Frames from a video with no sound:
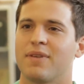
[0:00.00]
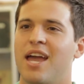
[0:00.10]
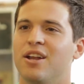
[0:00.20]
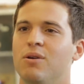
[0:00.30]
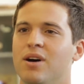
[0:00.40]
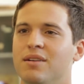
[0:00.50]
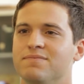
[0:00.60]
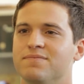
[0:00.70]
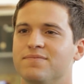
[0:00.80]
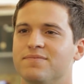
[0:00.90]
Hey, you know what?
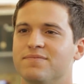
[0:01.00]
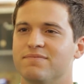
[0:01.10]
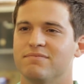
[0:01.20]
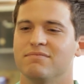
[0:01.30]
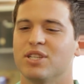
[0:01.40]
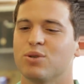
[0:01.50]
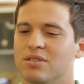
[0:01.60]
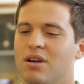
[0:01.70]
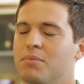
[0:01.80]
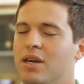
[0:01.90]
This
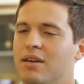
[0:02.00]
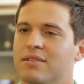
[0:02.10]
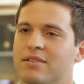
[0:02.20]
one's on me.